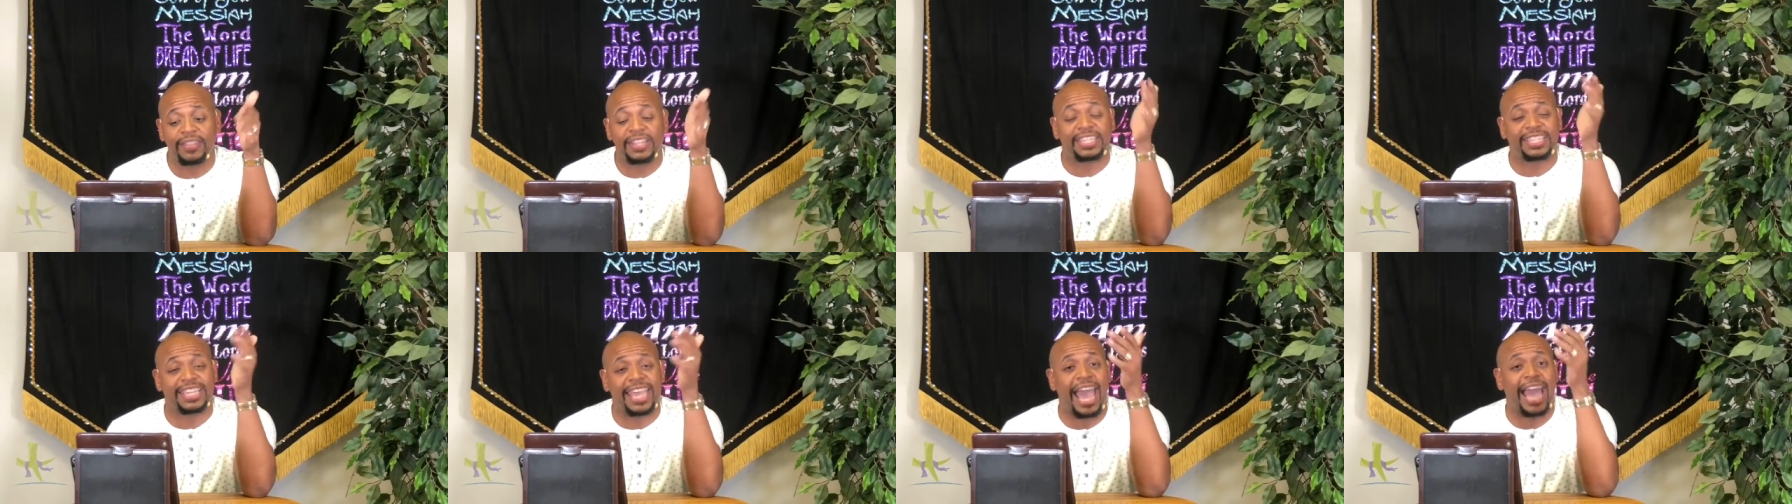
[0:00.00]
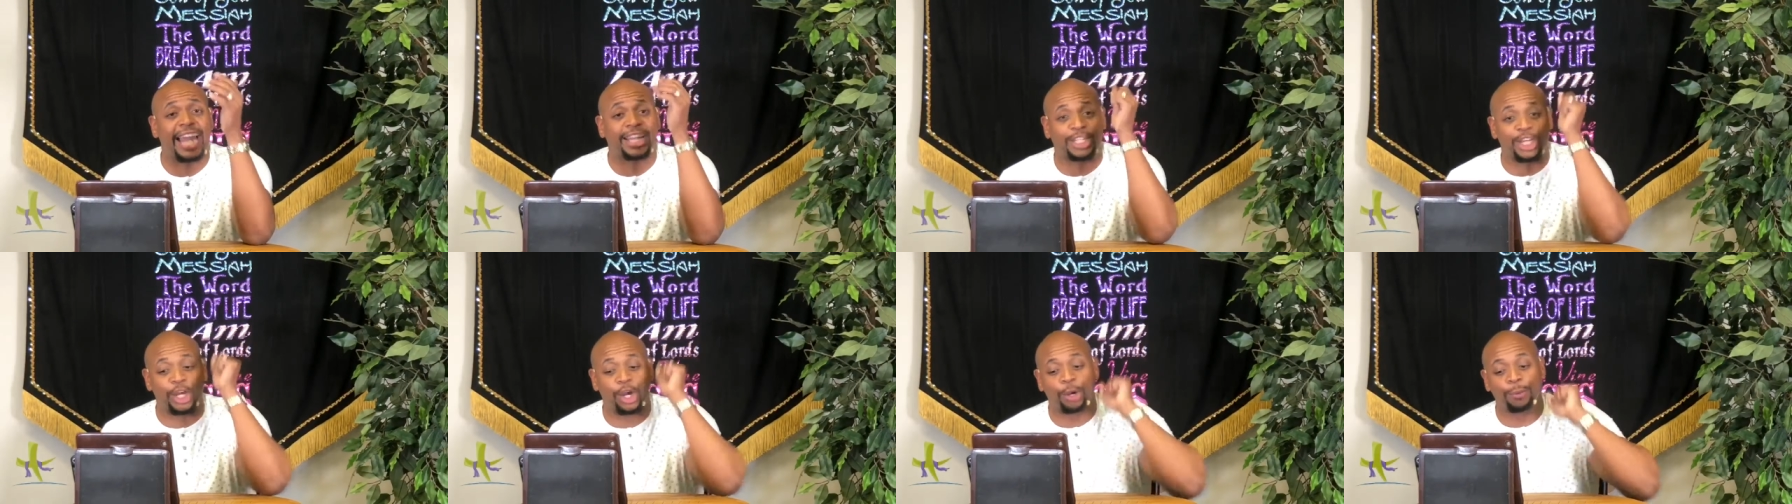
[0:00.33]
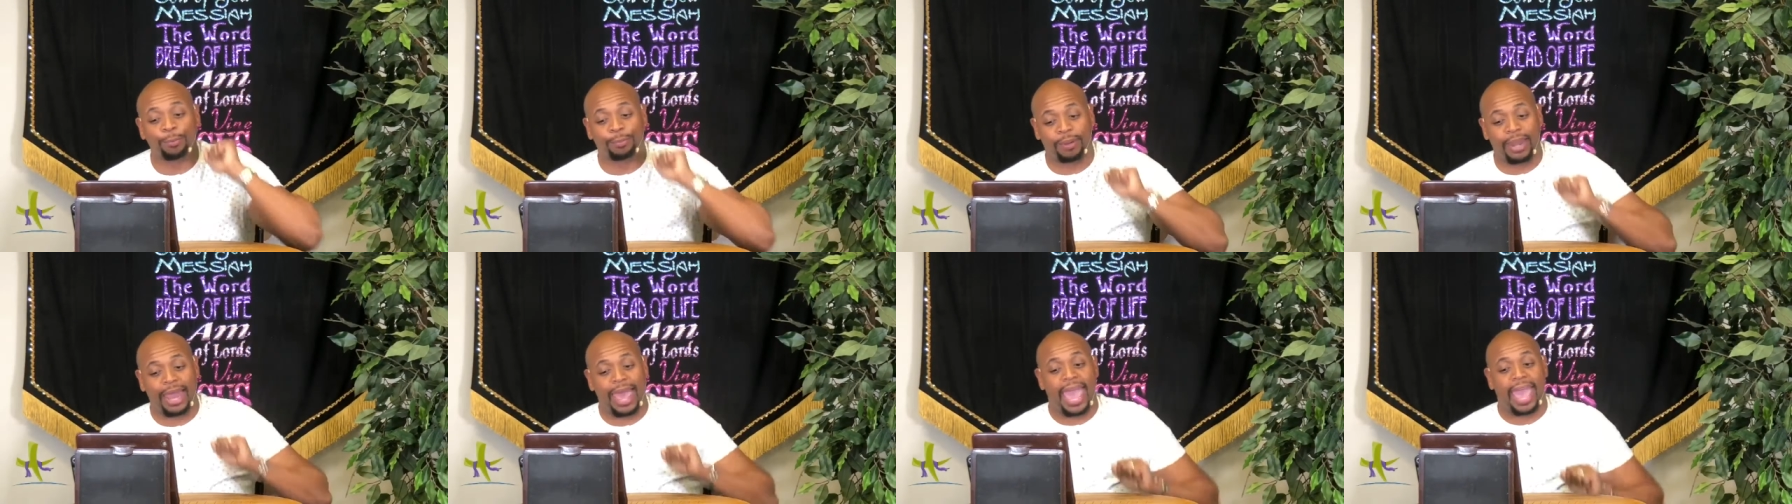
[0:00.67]
sky turned
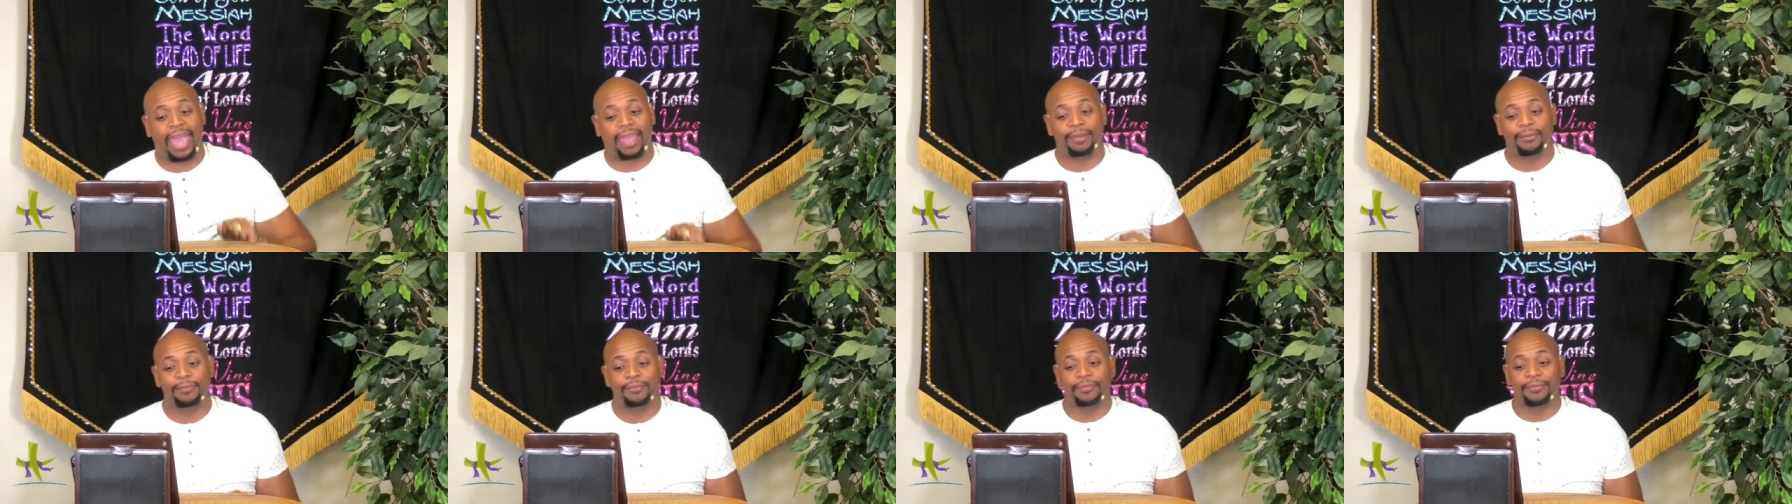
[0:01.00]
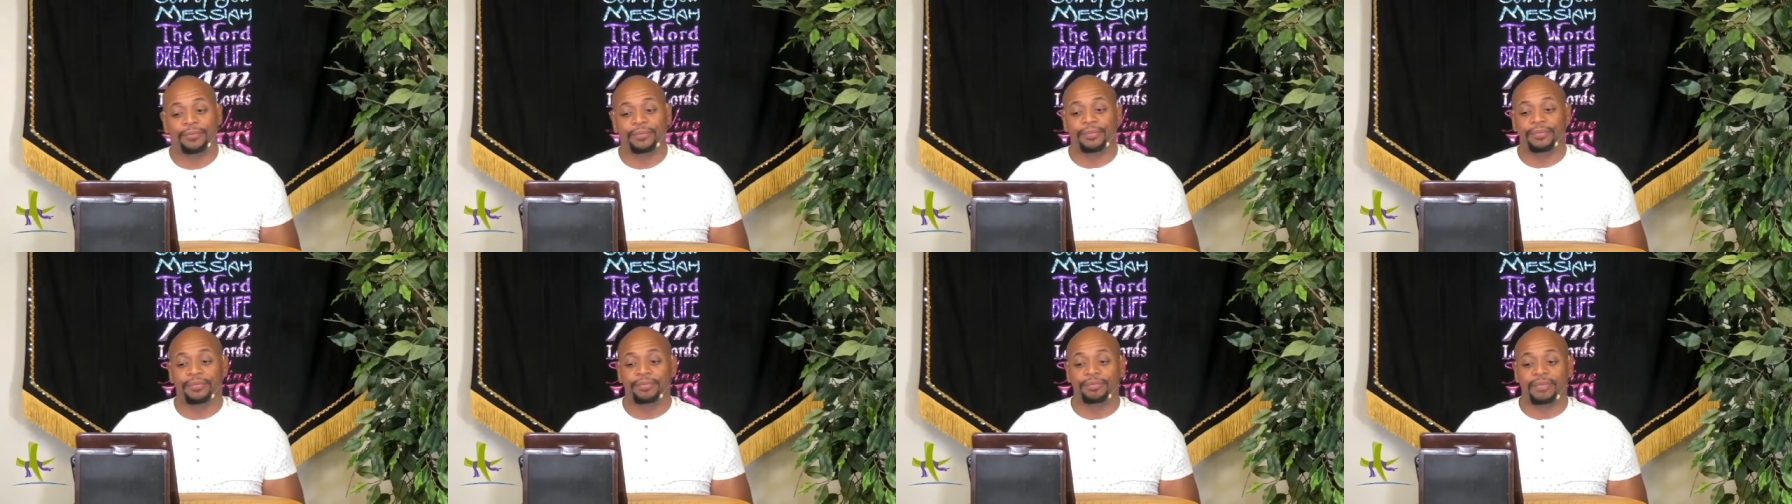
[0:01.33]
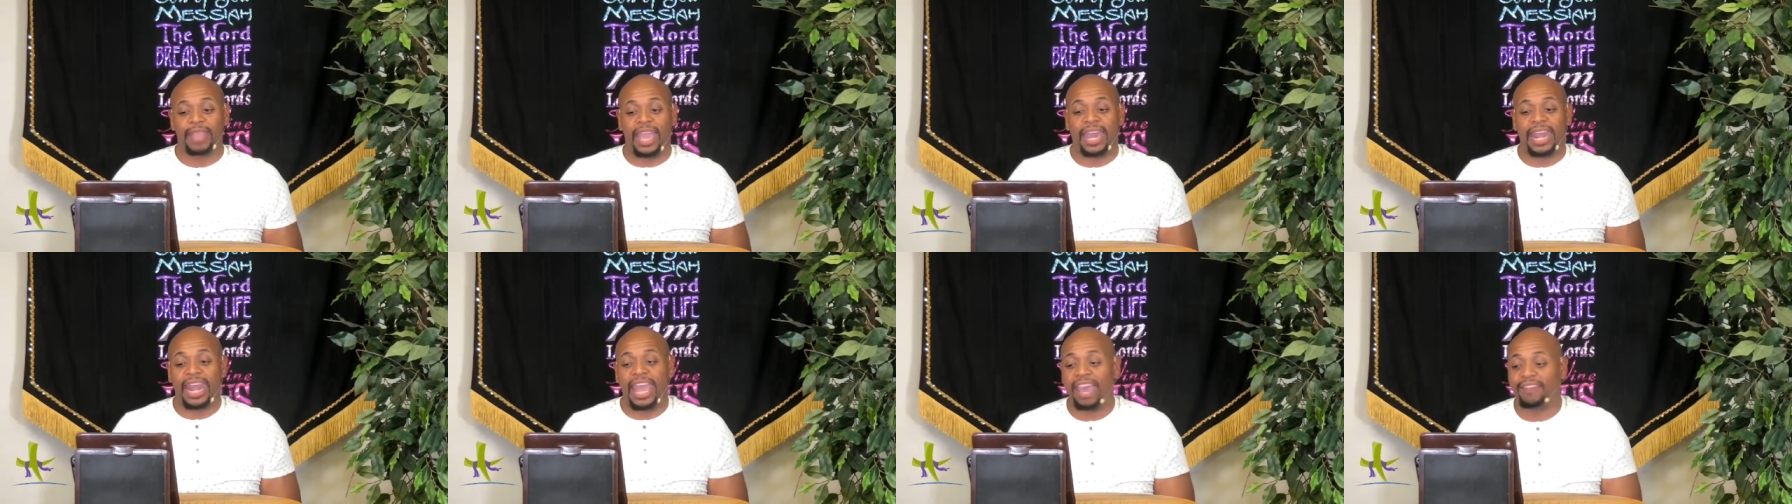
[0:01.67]
black
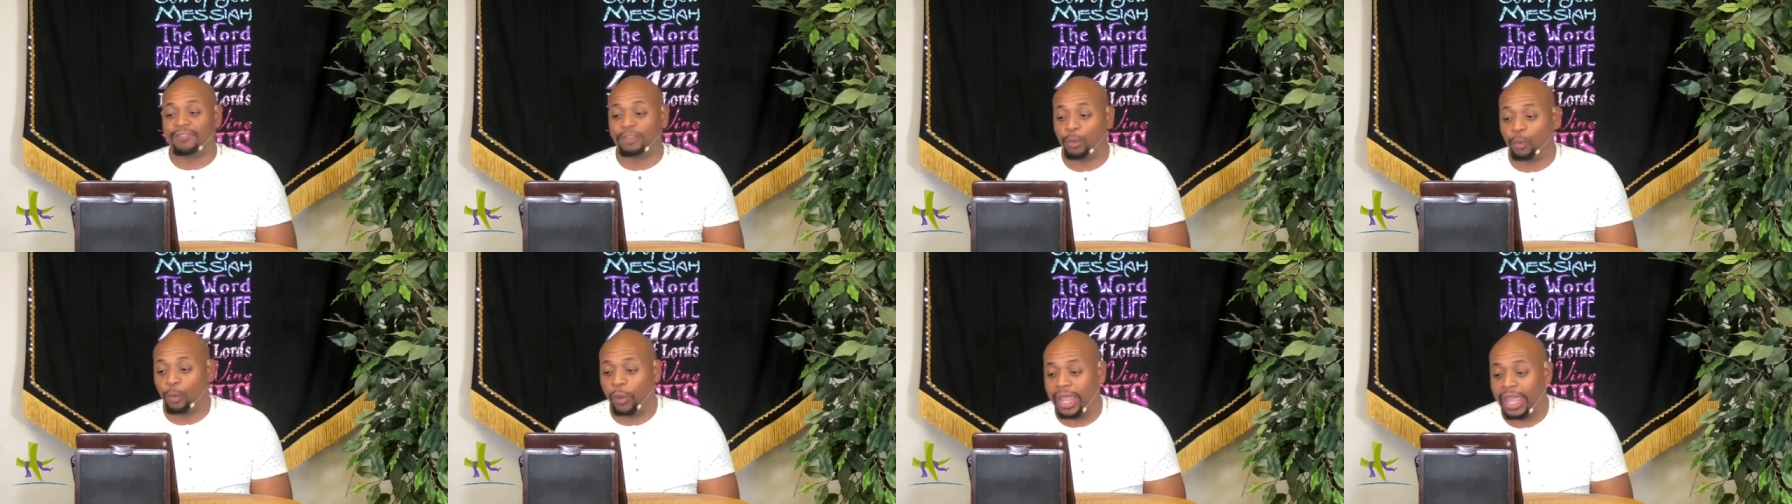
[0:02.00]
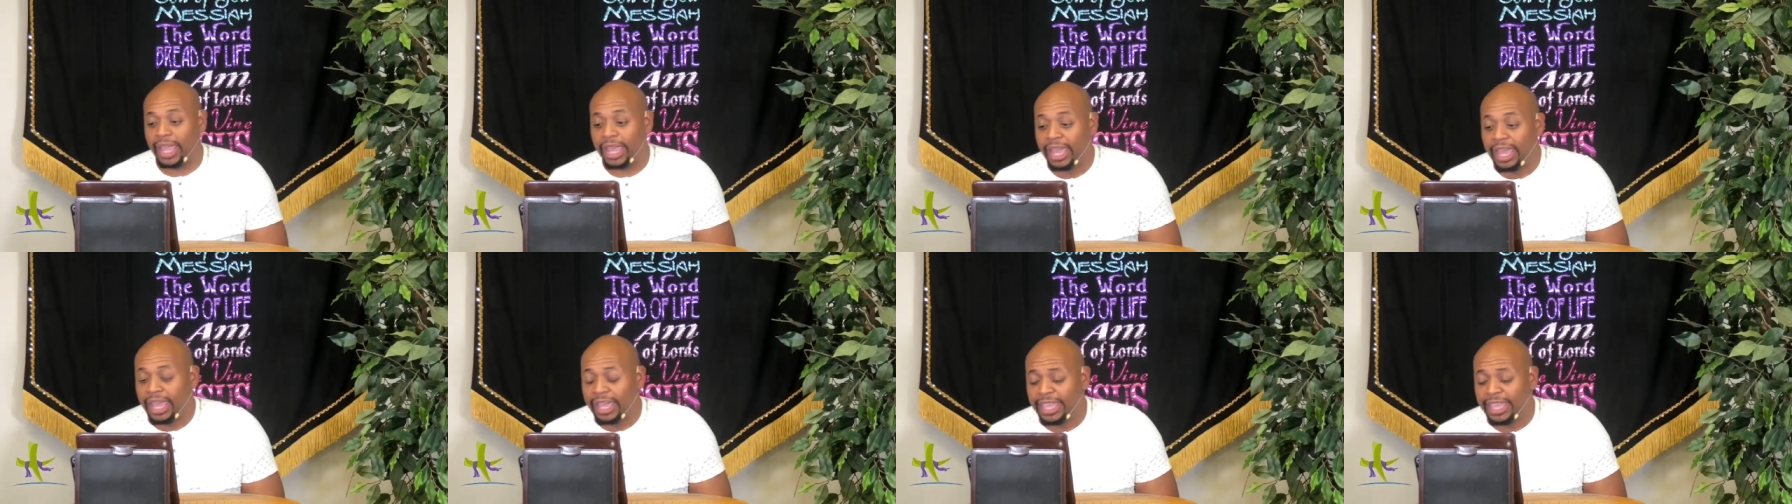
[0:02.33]
and heavy wind.